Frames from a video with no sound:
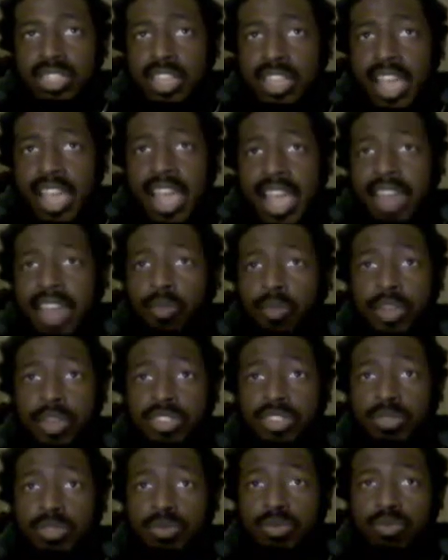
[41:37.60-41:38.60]
And when
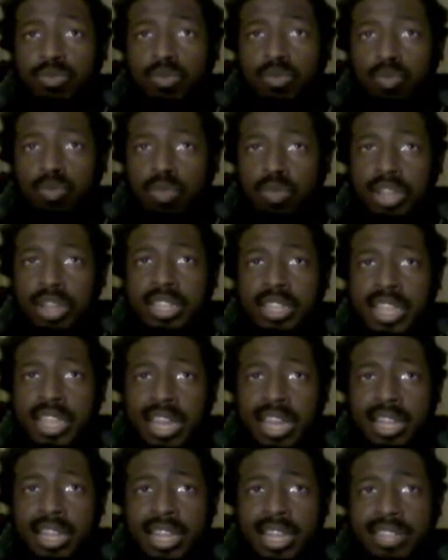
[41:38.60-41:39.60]
you really
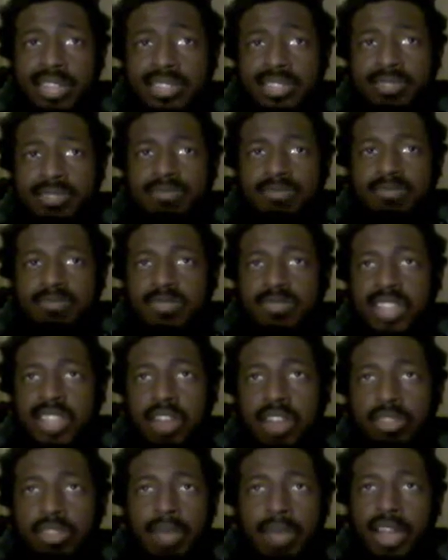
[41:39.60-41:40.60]
analyze it,
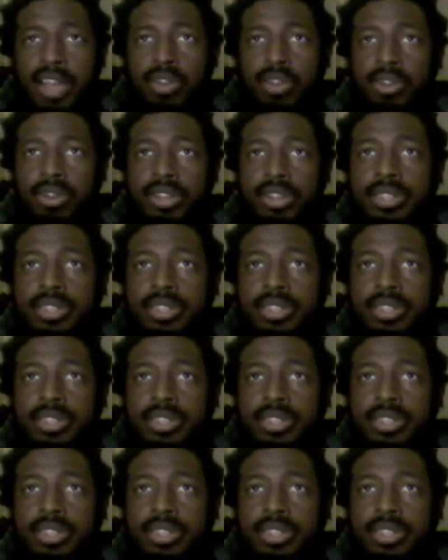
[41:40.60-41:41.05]
they're the minority.